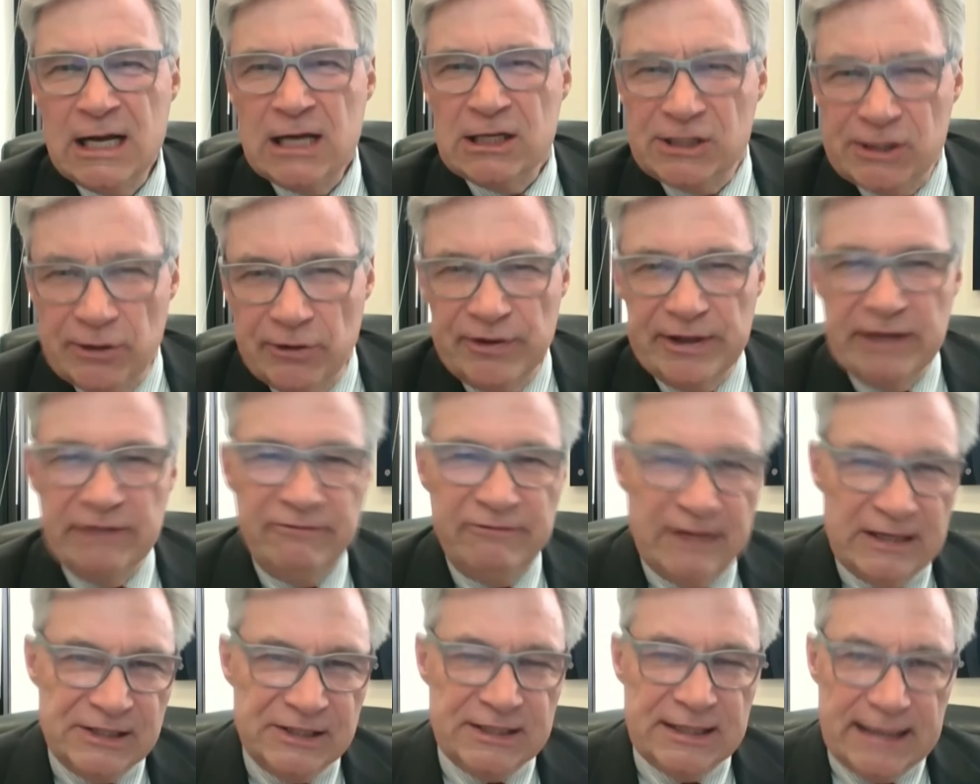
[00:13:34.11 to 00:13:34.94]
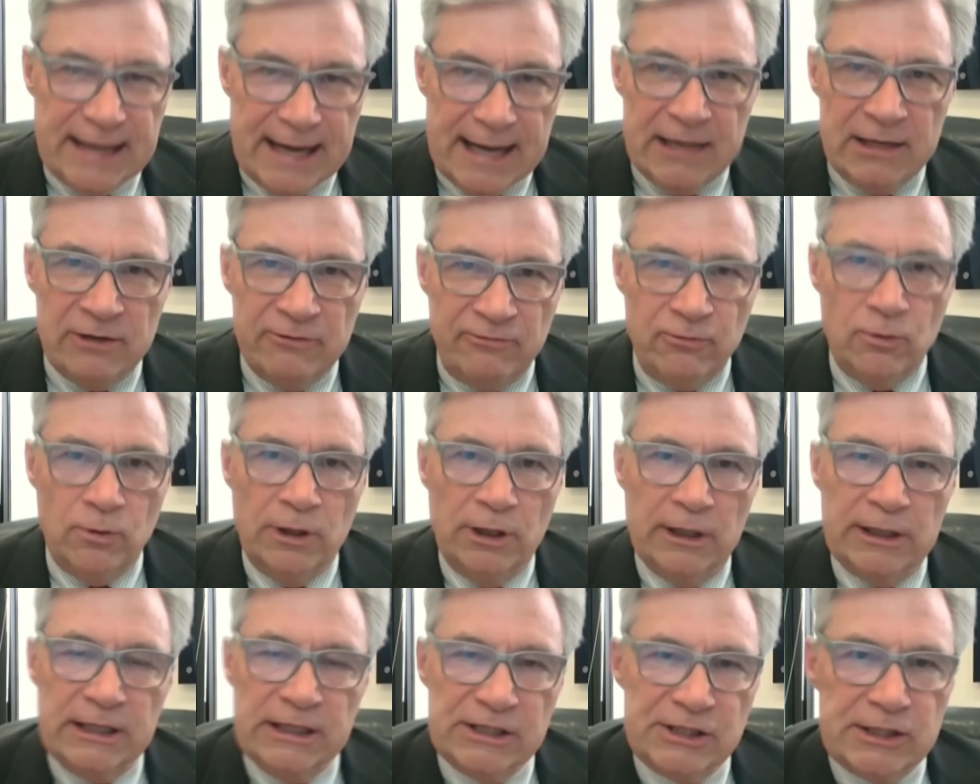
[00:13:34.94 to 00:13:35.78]
So the investigative
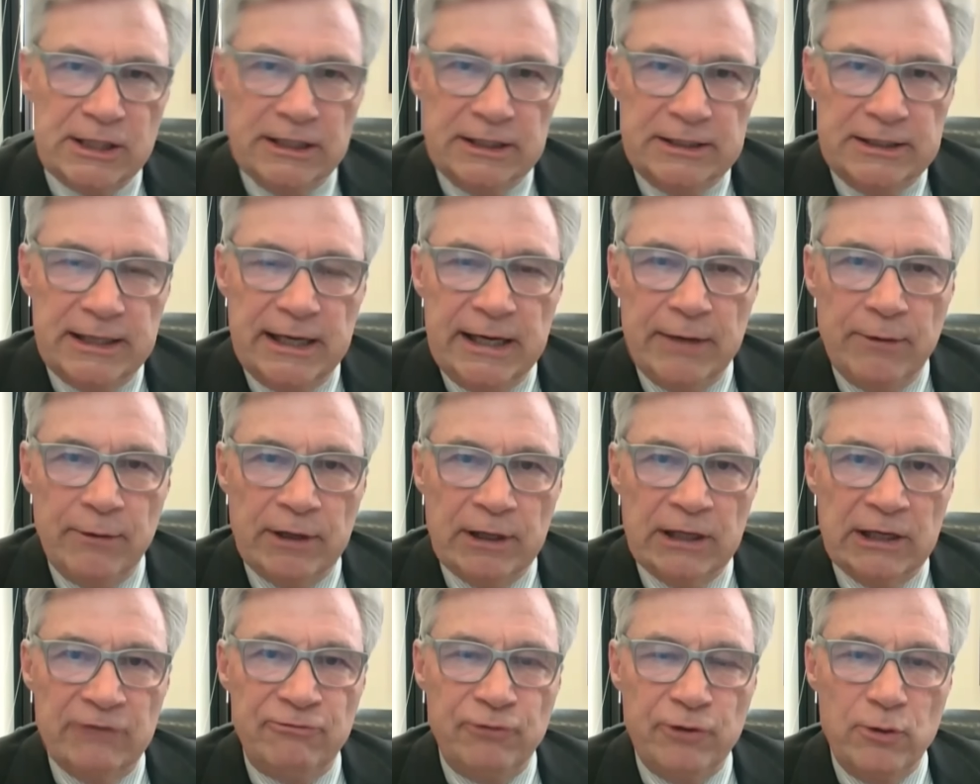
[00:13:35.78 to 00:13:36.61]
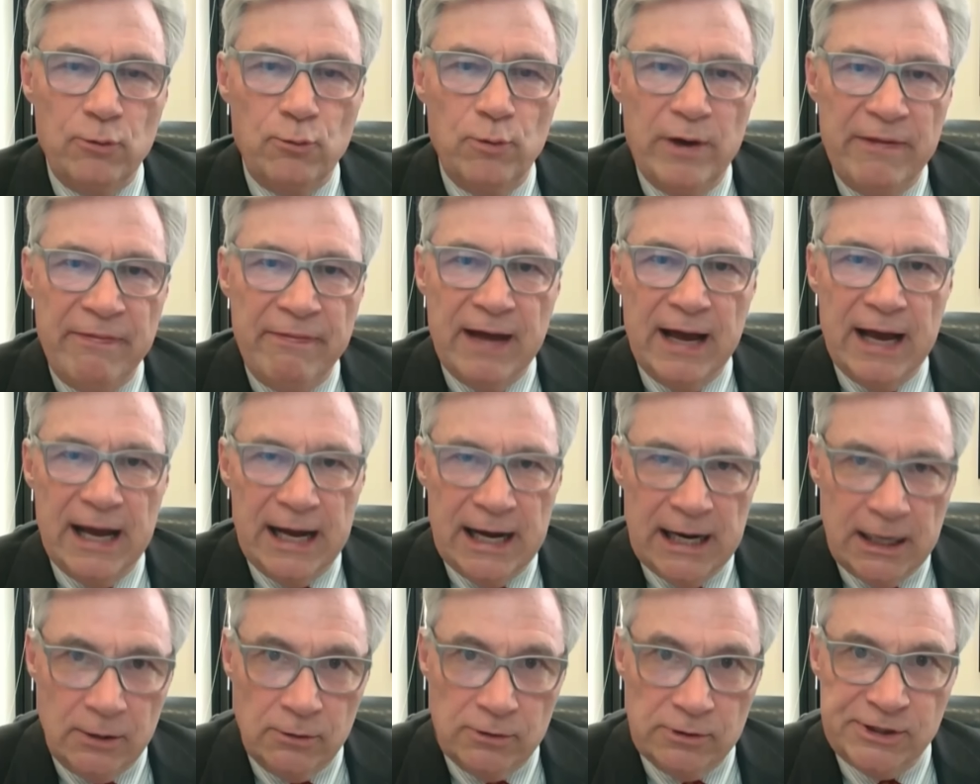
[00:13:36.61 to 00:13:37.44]
work is continuing, and if we win the
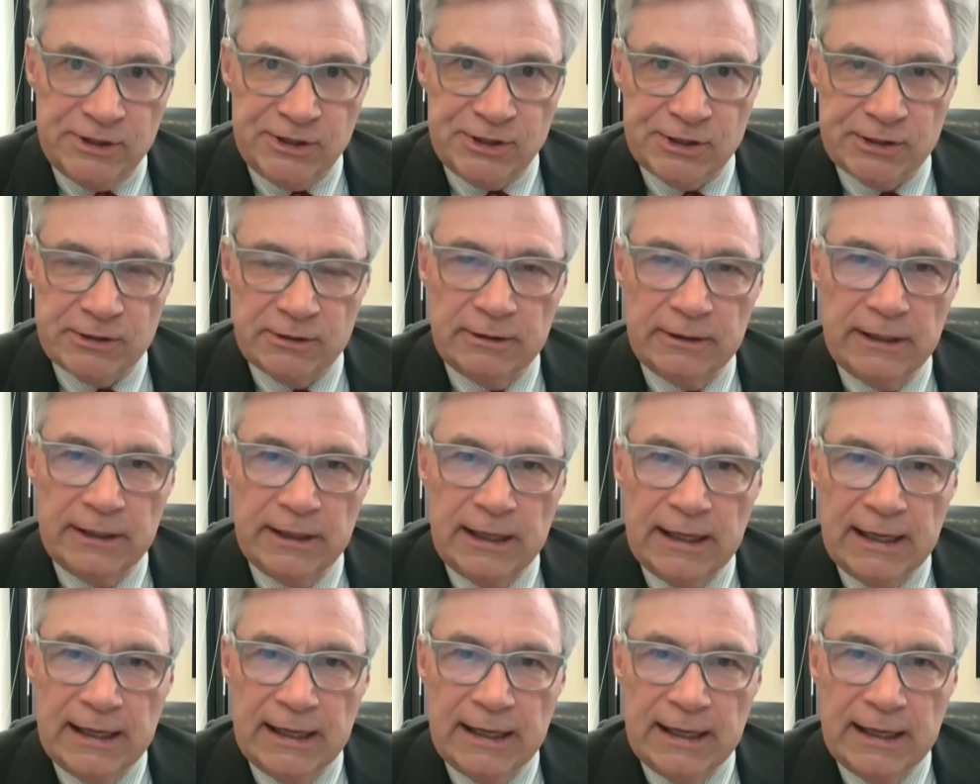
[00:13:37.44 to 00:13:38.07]
House